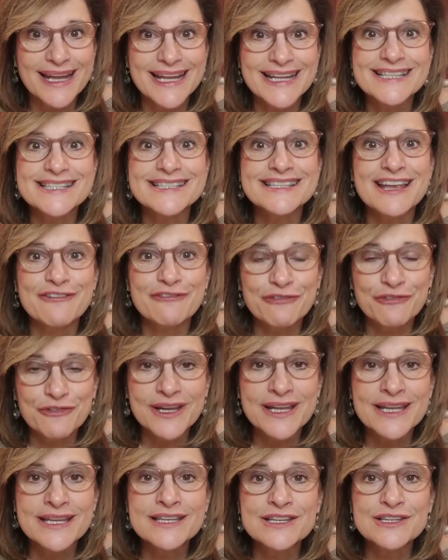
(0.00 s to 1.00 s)
It is a
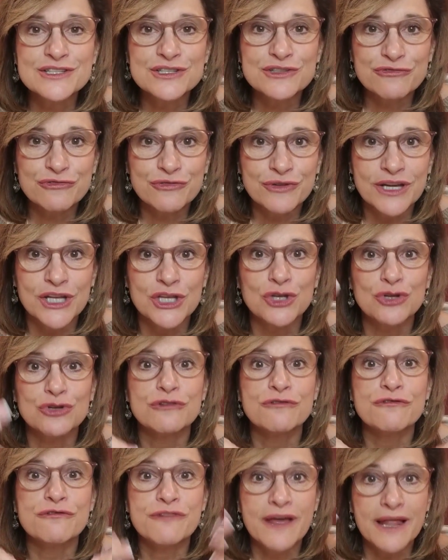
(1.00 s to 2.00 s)
friend to friend. You're
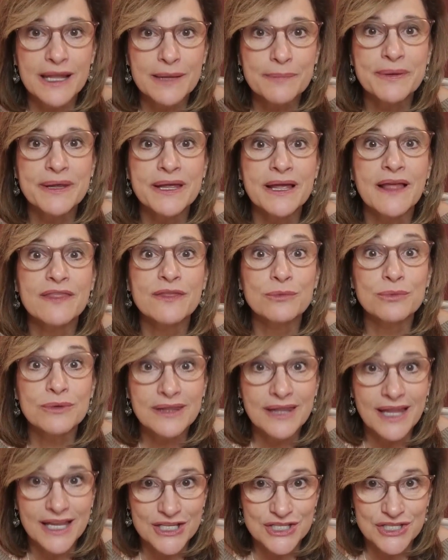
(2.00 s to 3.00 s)
developing the
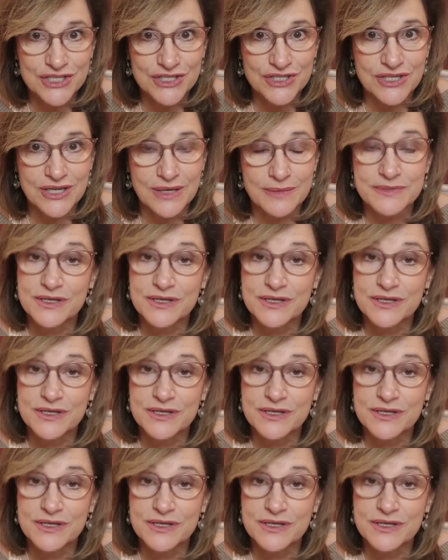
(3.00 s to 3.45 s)
relationship.